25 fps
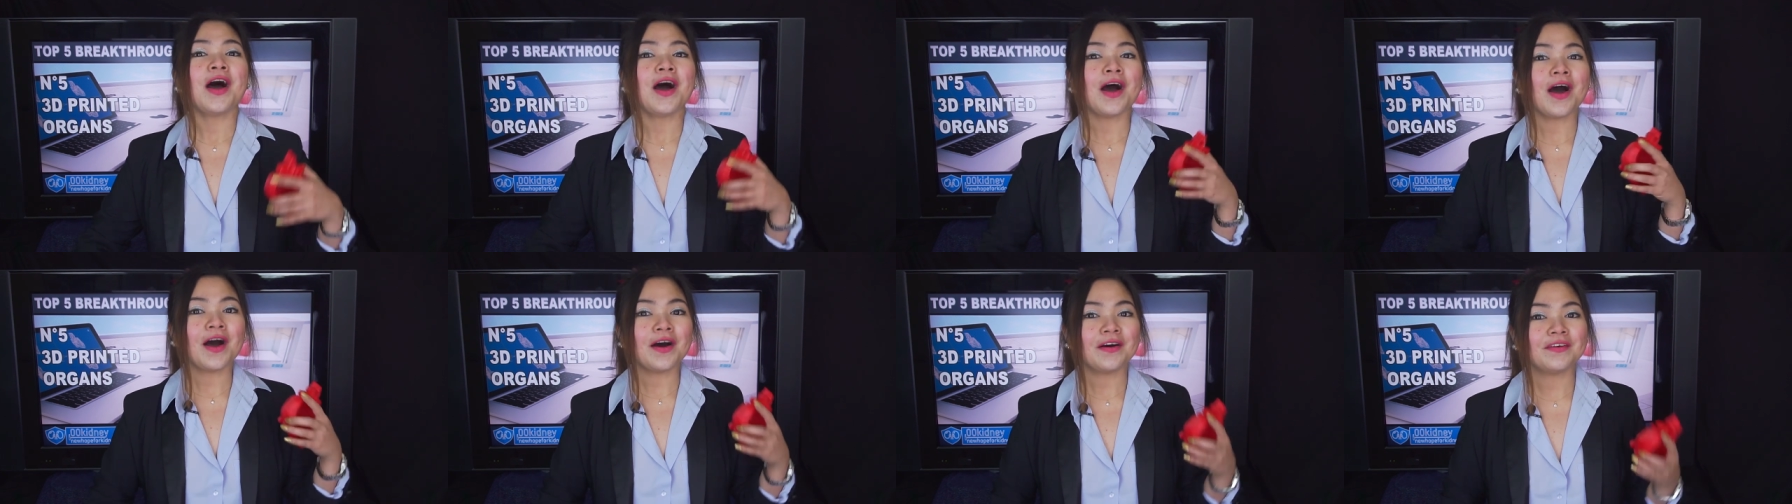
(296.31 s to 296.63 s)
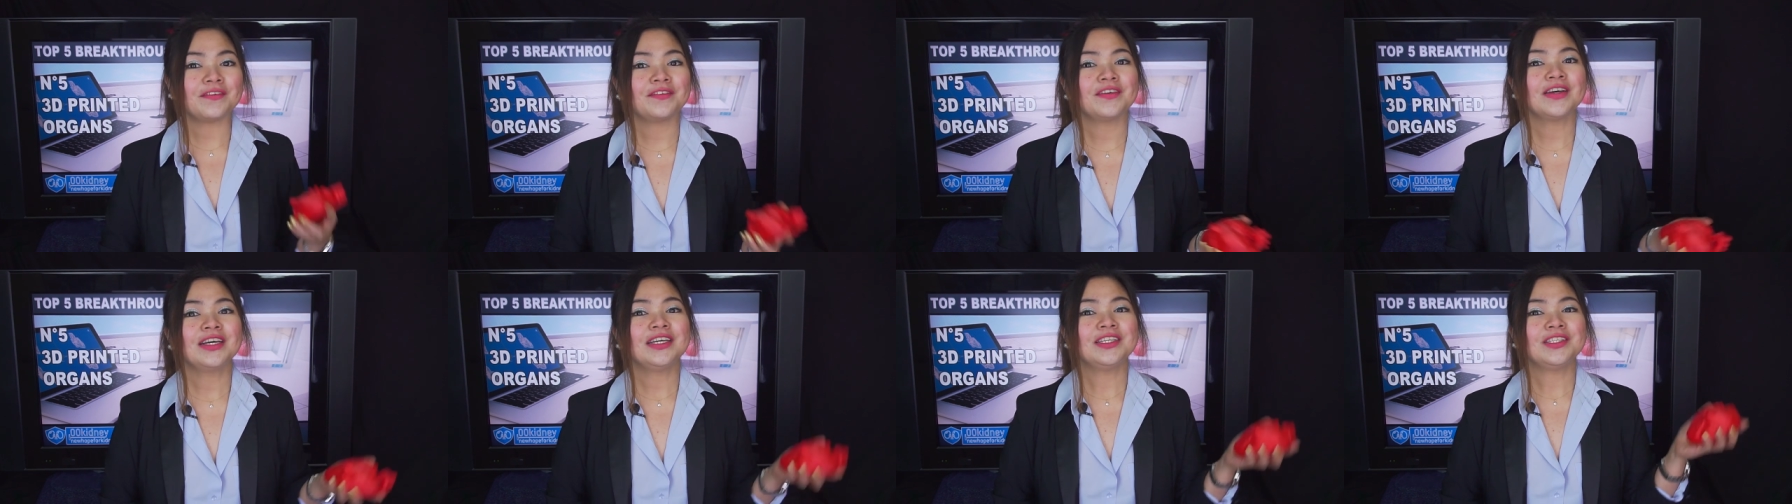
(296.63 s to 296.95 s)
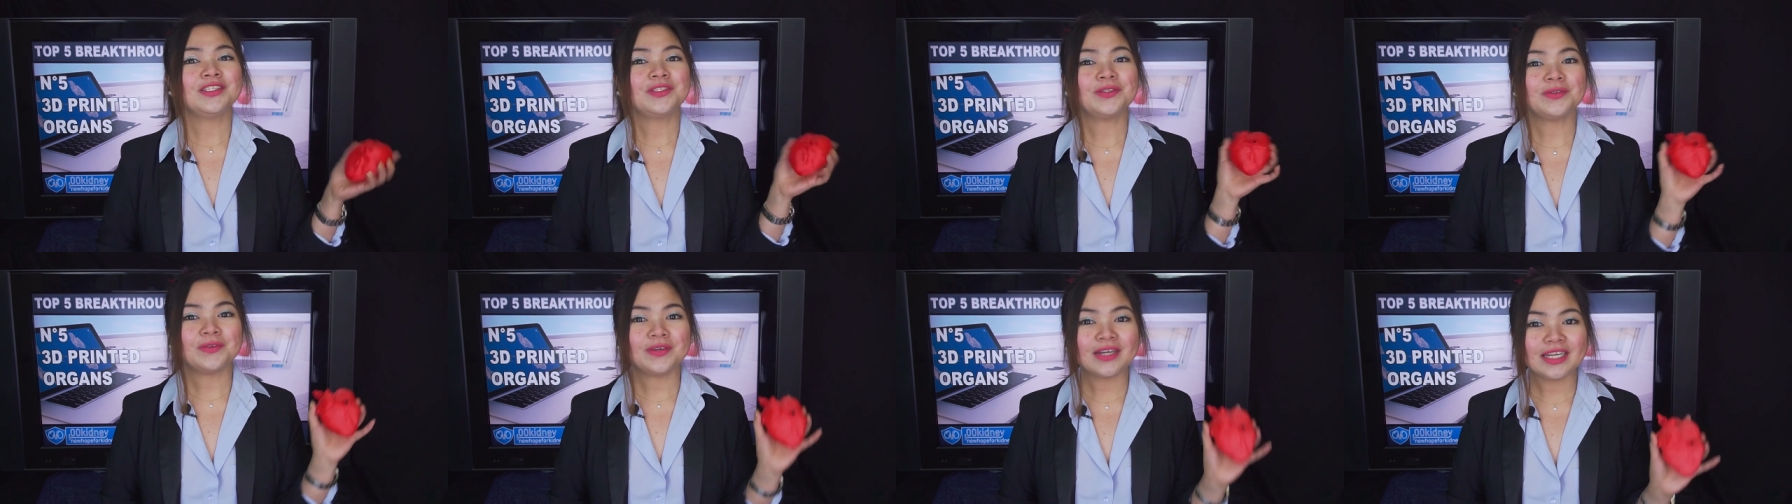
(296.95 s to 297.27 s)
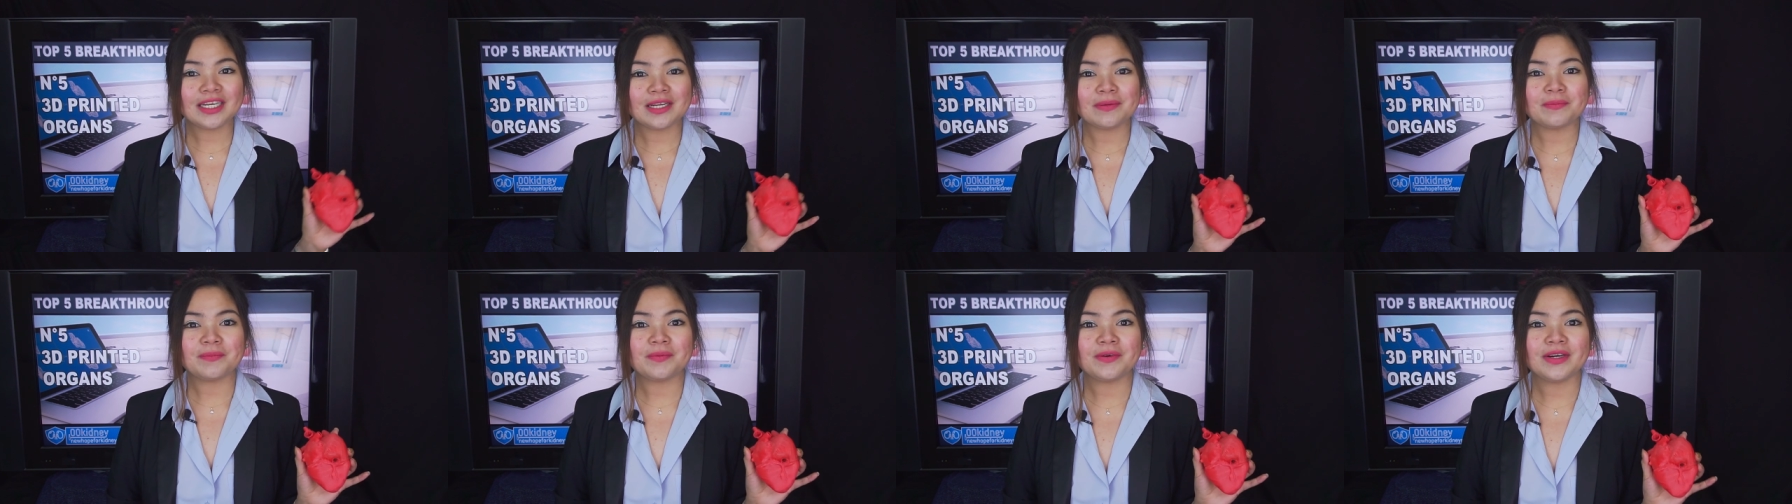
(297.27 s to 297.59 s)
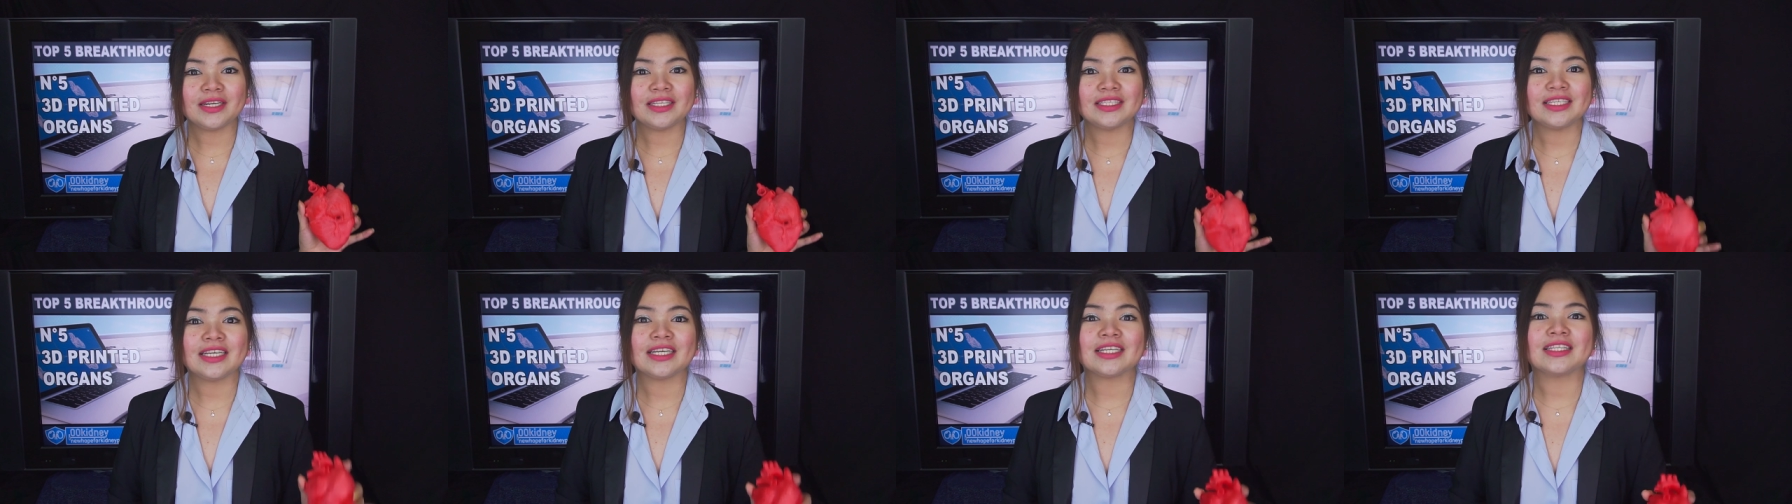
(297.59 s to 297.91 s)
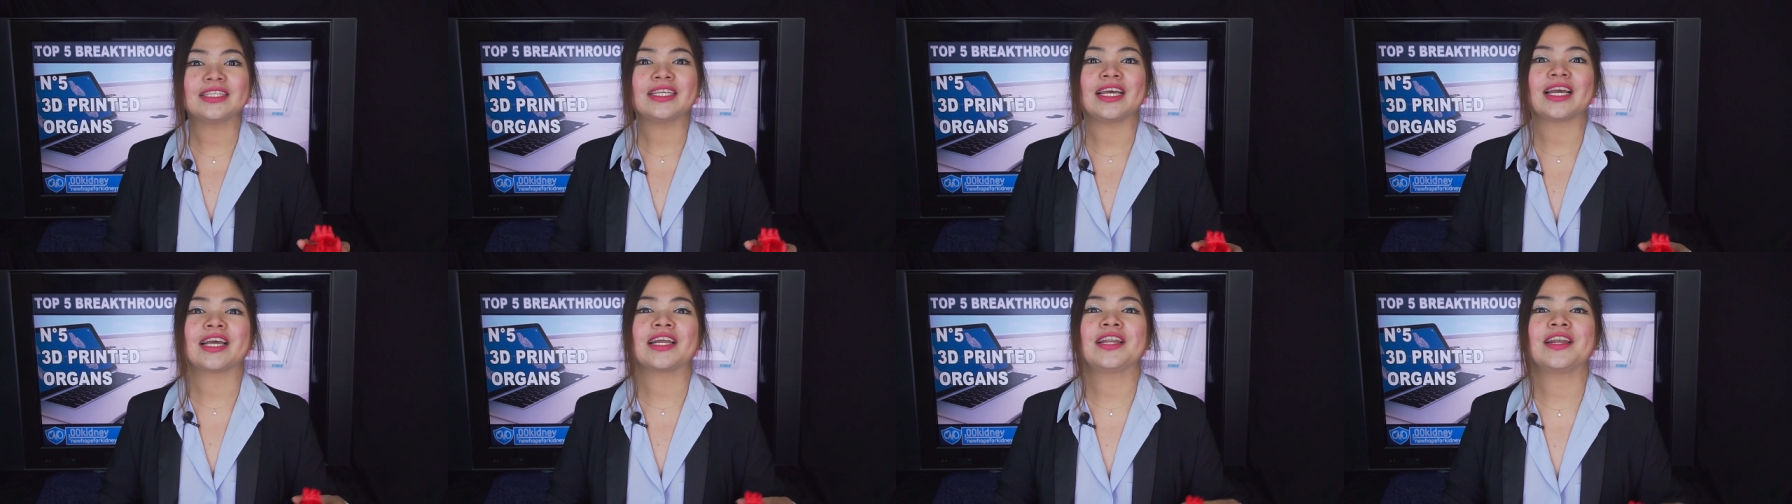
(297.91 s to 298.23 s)
of 3D
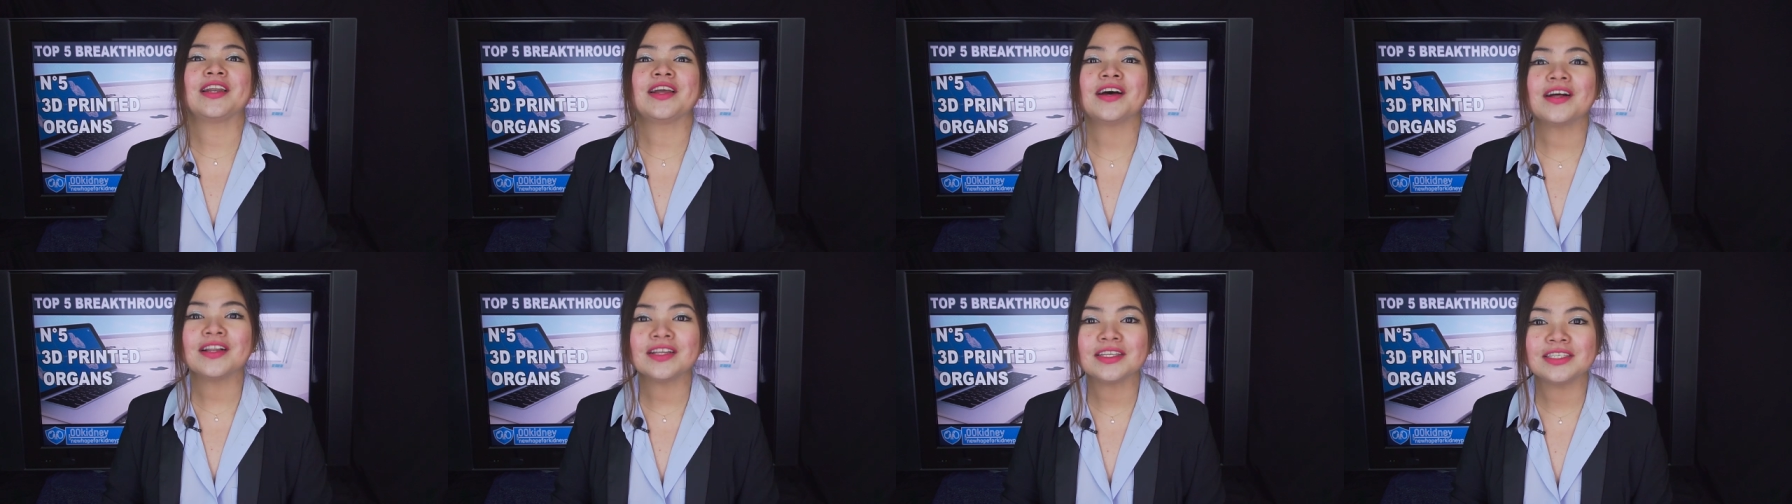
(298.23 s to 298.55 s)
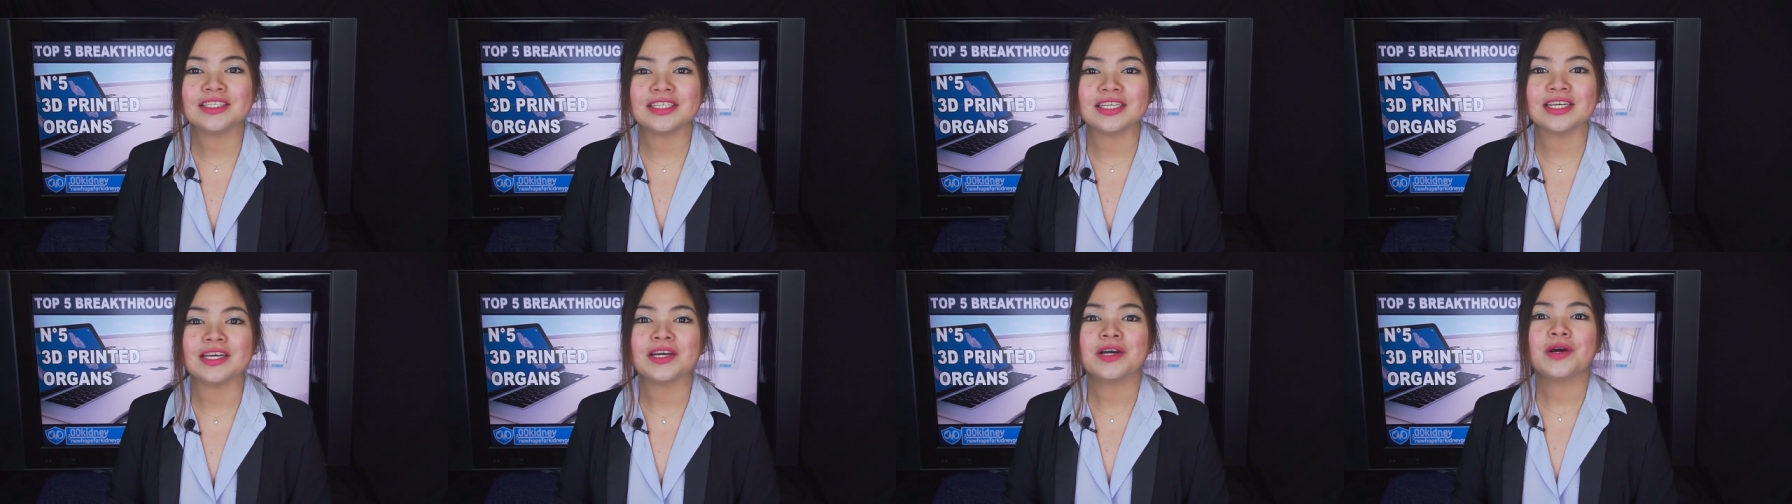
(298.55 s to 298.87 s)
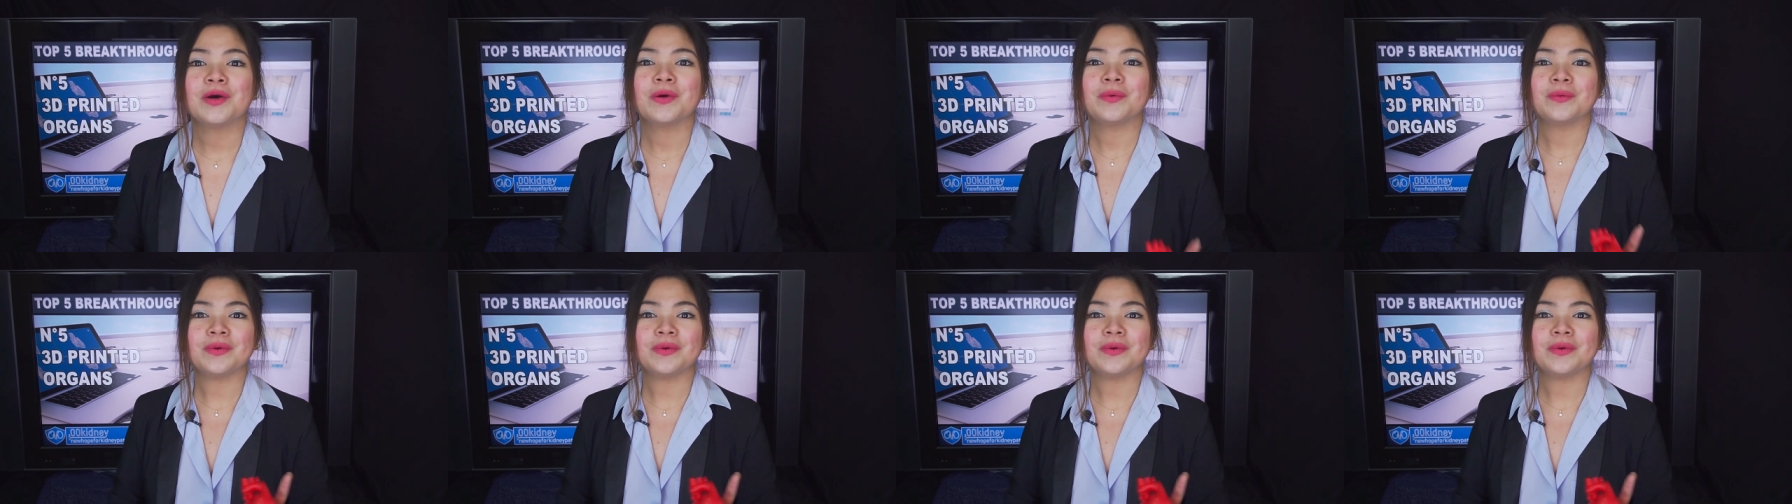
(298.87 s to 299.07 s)
printing technology,